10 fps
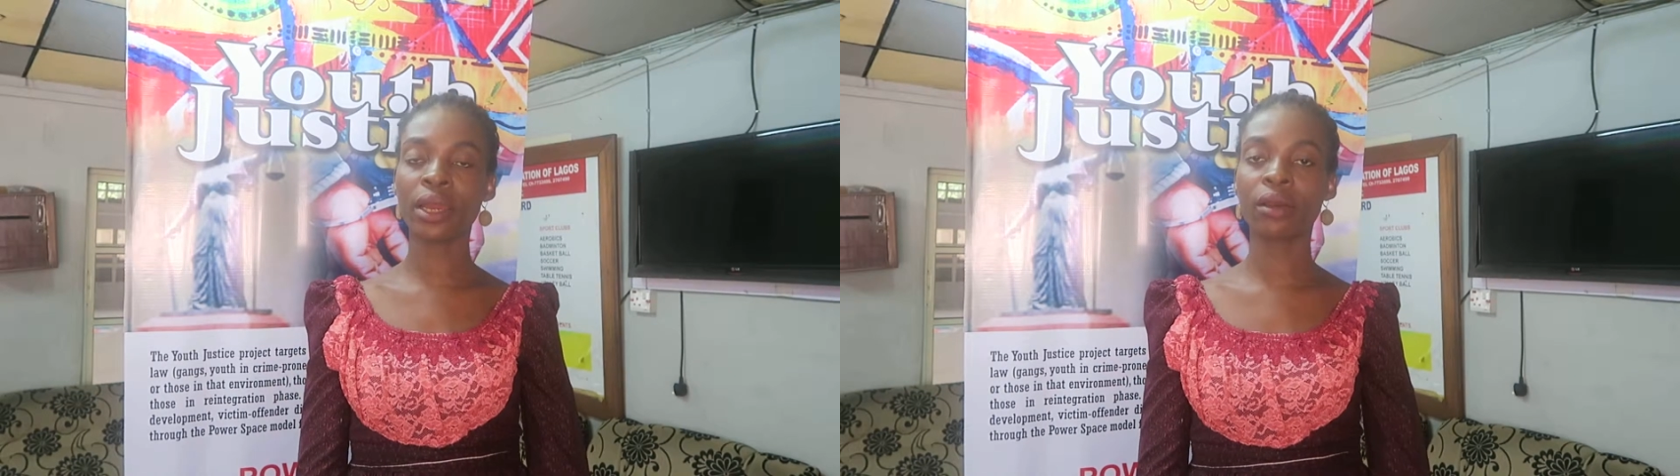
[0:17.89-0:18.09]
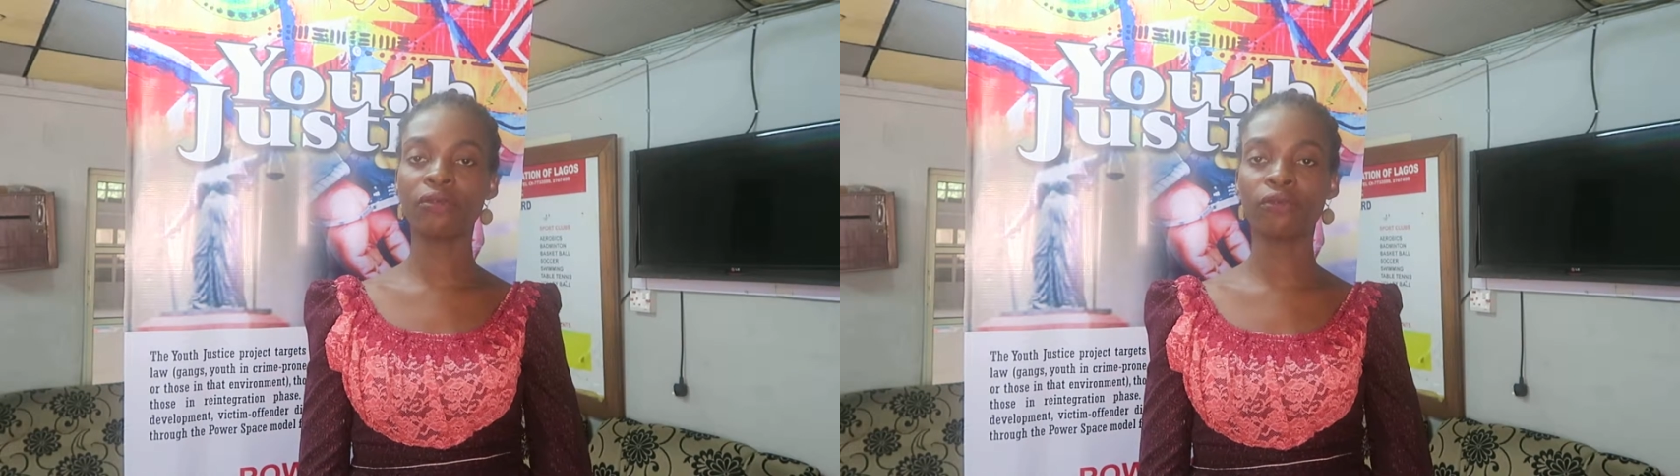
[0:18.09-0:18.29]

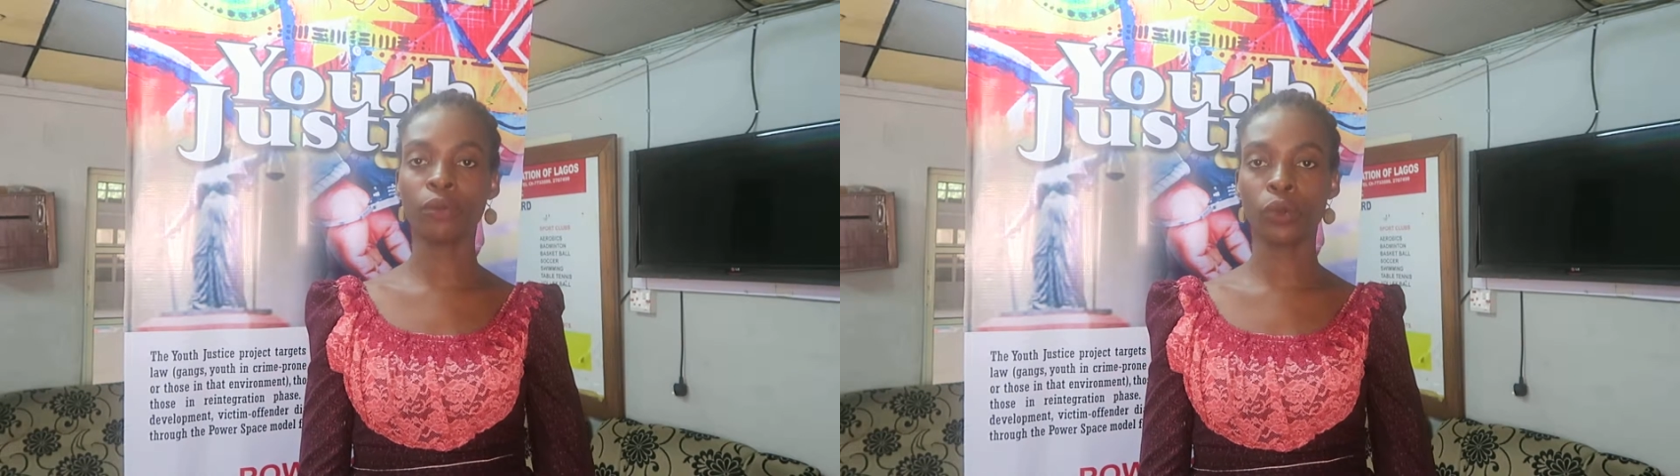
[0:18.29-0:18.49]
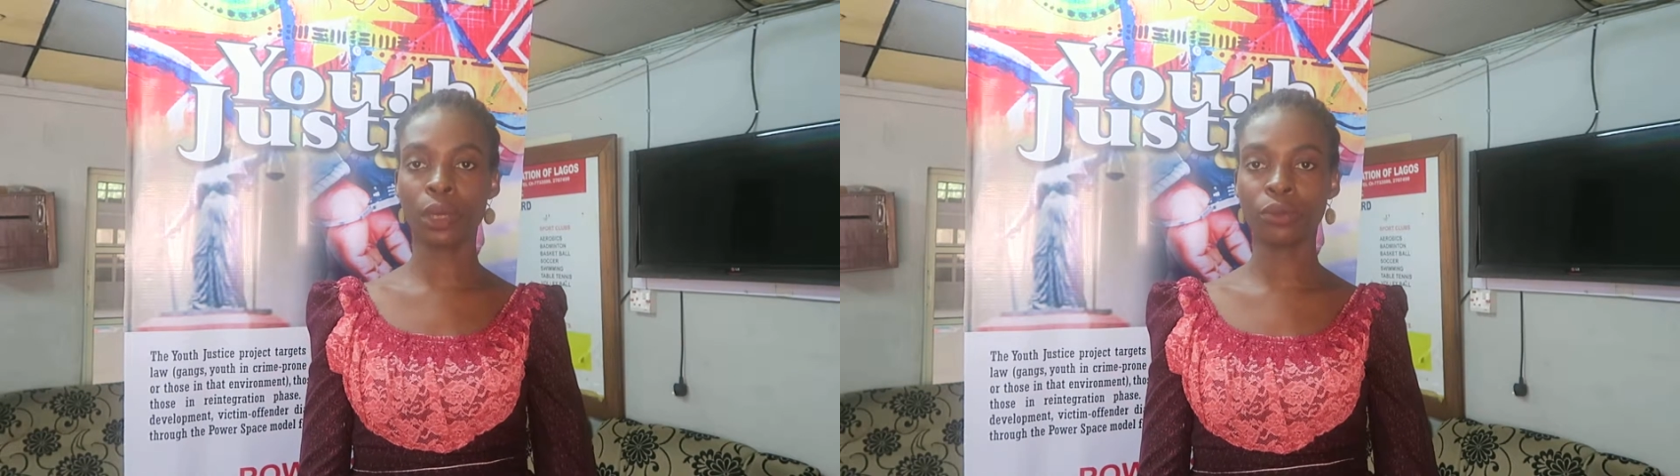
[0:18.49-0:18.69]
I got
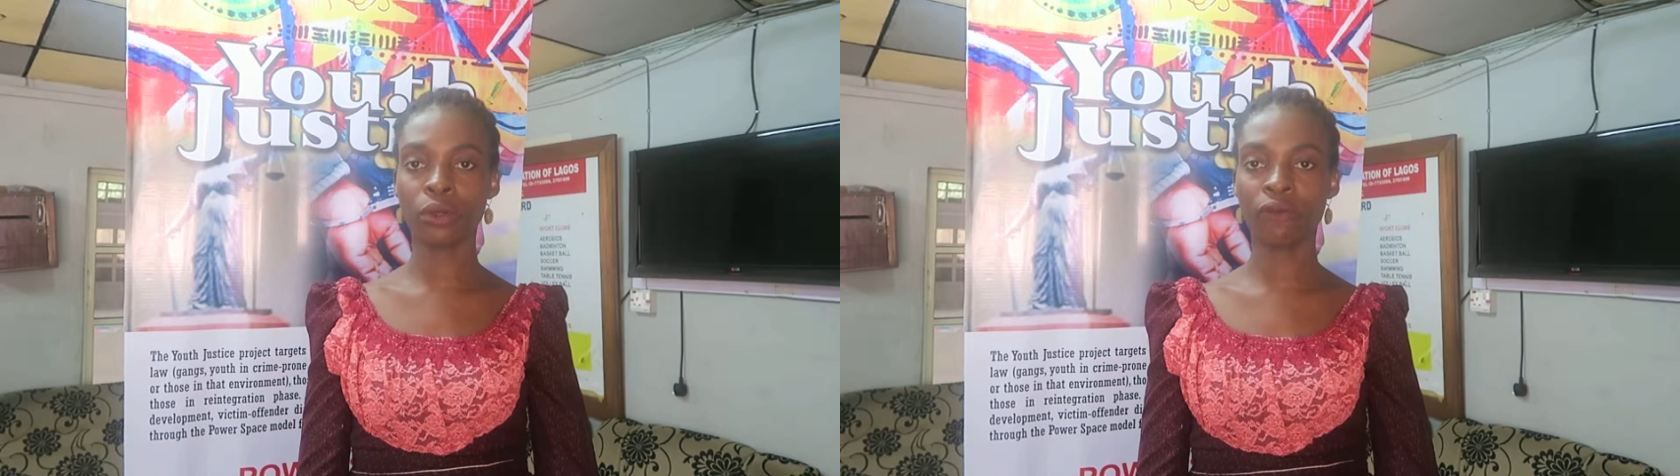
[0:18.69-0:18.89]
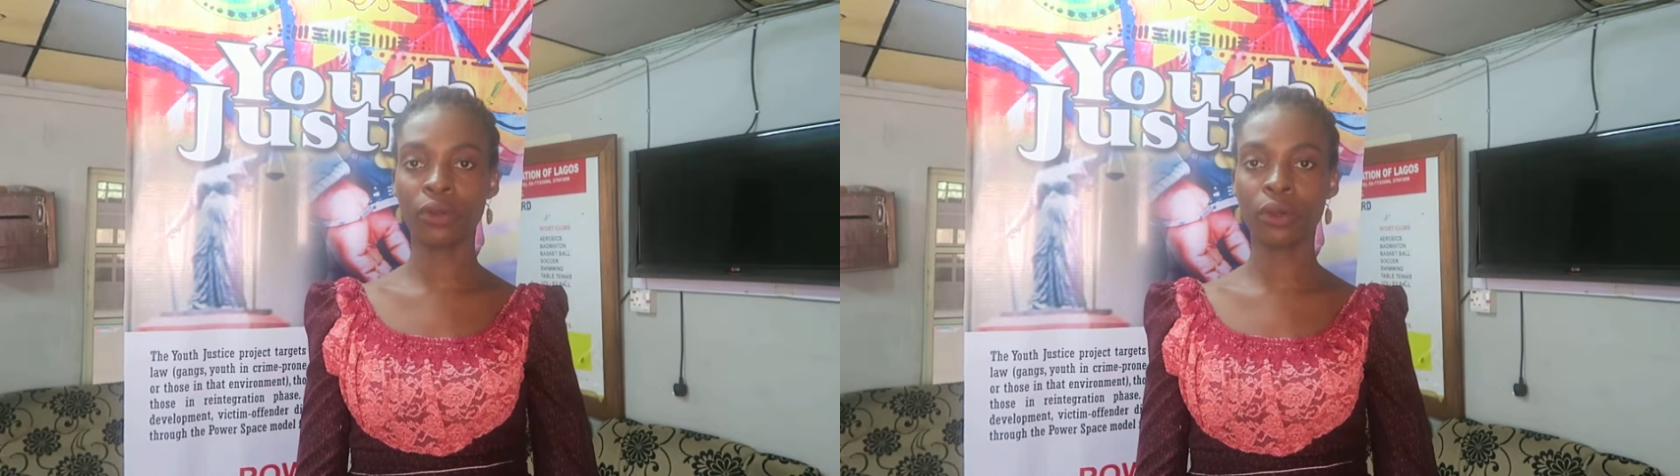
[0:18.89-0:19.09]
from the
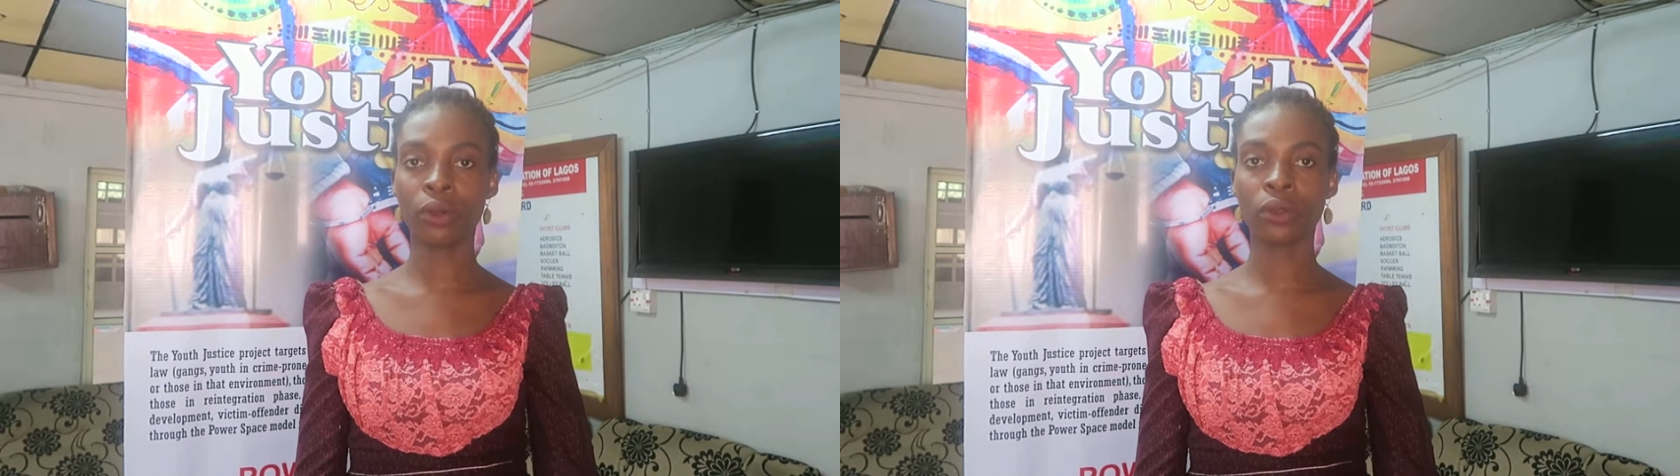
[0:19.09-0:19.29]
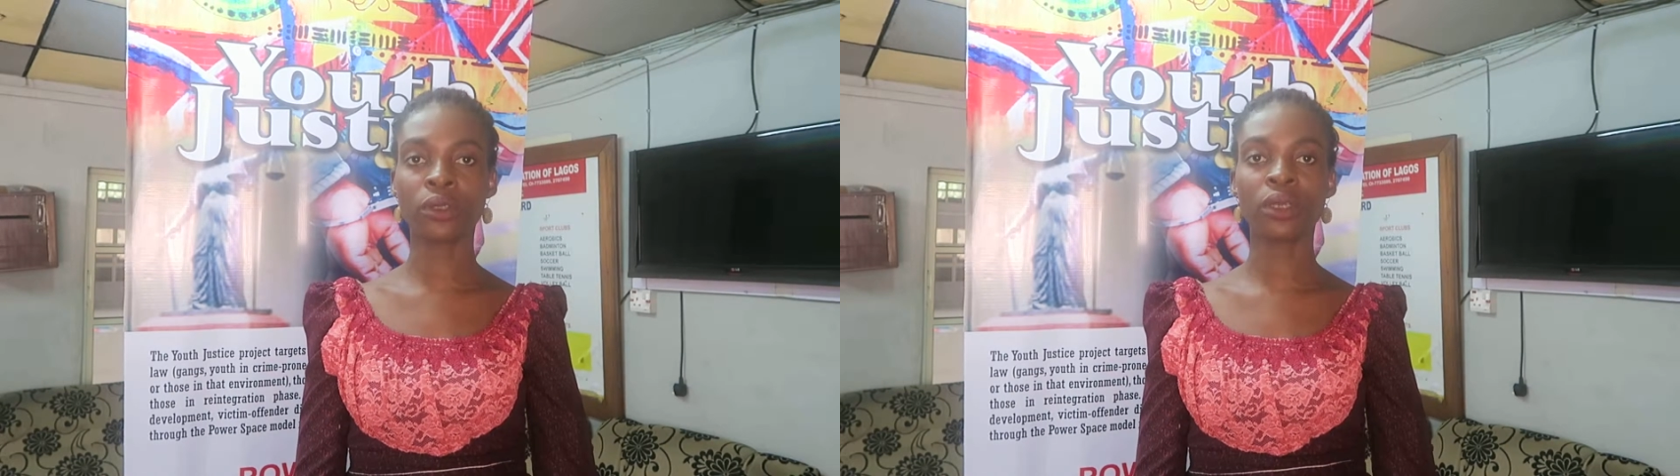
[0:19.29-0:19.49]
YMCA of
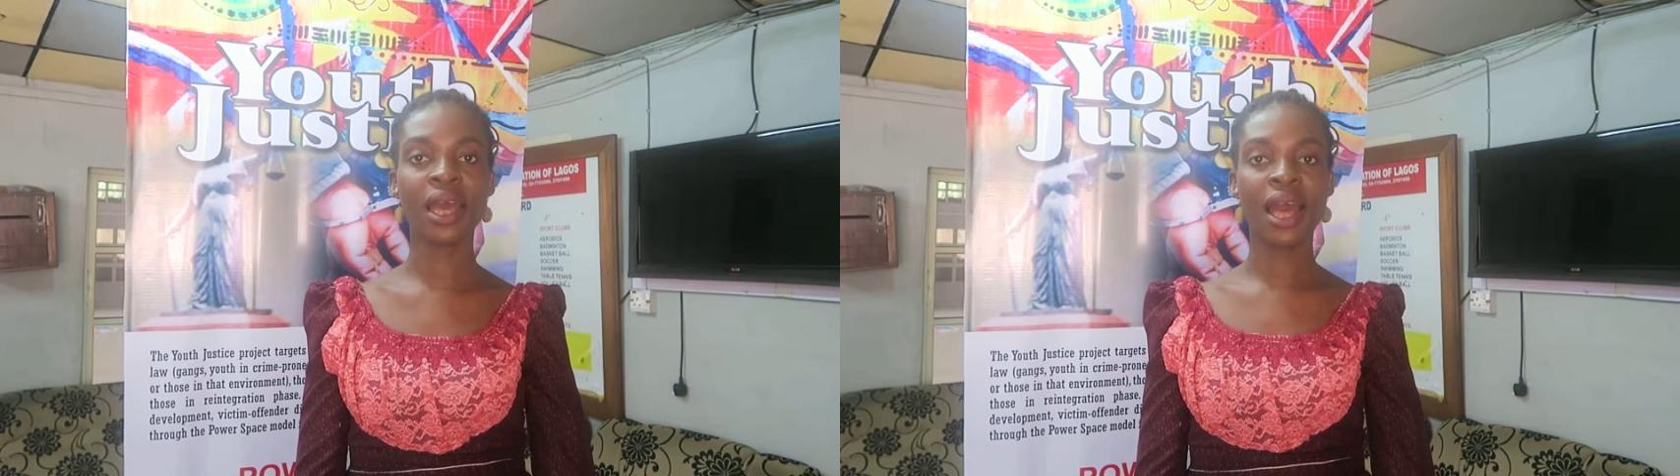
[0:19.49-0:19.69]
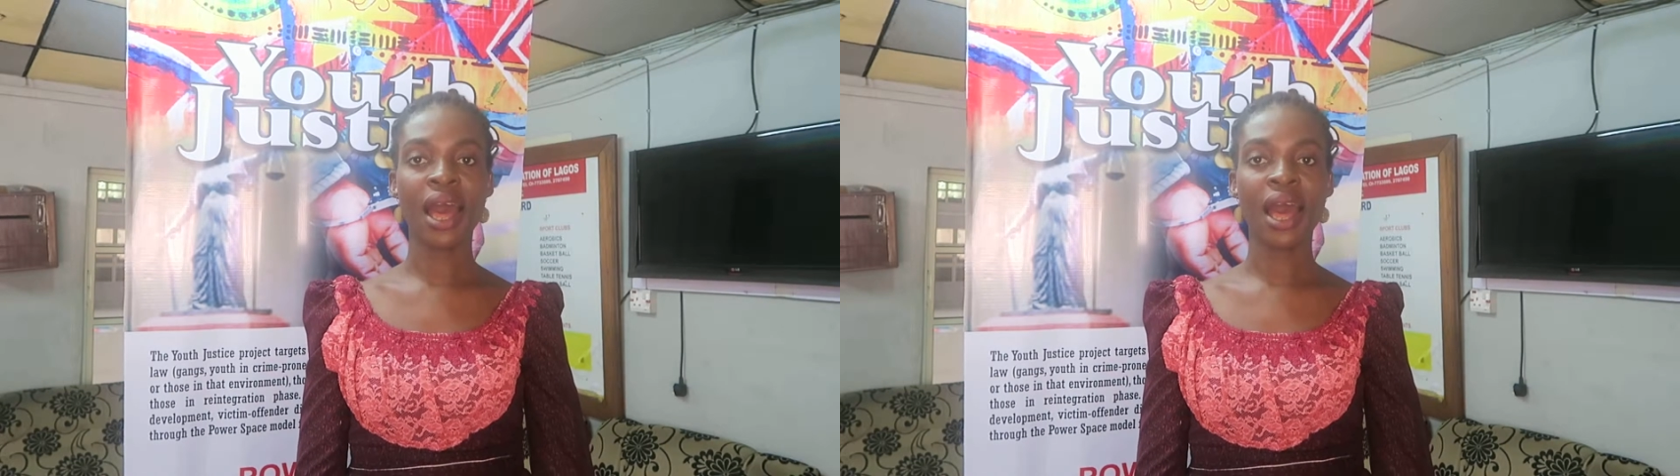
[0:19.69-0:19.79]
Lagos,